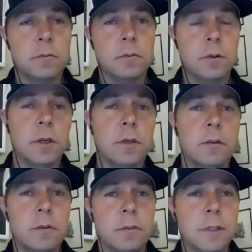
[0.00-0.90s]
Okay,
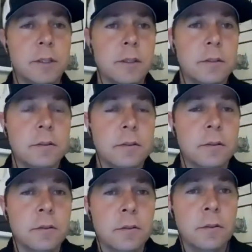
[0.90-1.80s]
makes sense.
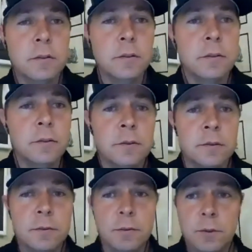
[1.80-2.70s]

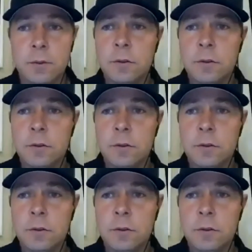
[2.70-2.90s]
Cool.